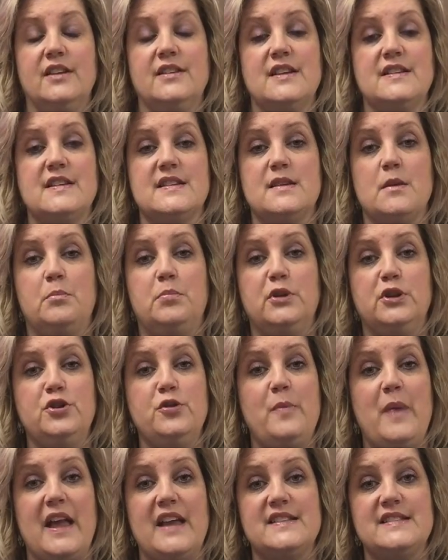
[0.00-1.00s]
and this is a
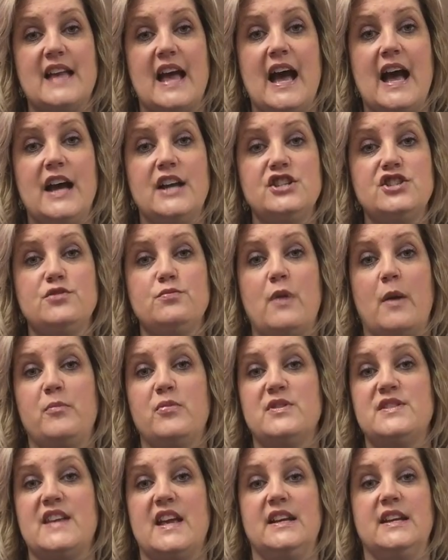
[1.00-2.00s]
blue base ash
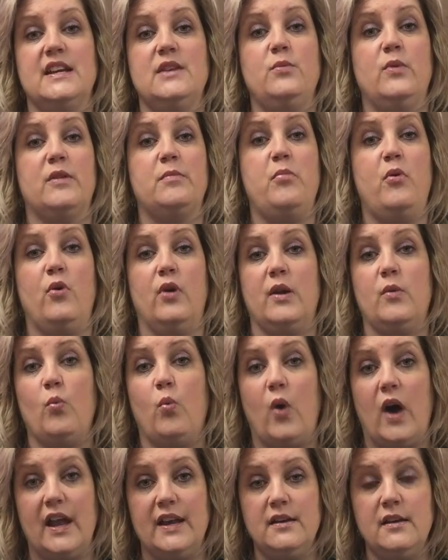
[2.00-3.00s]
represented with
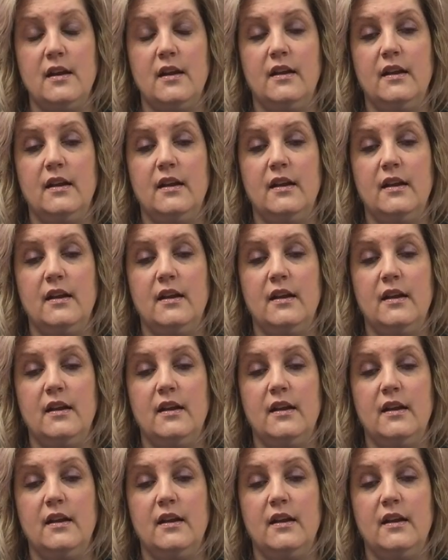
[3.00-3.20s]
0.1.